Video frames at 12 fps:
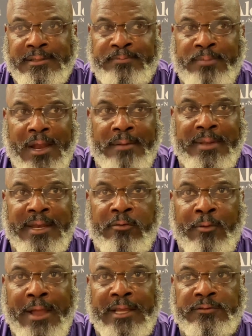probably been in the
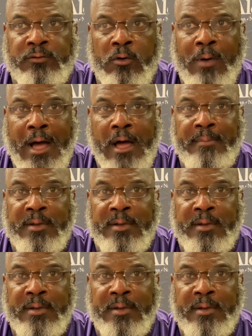rankings for a while,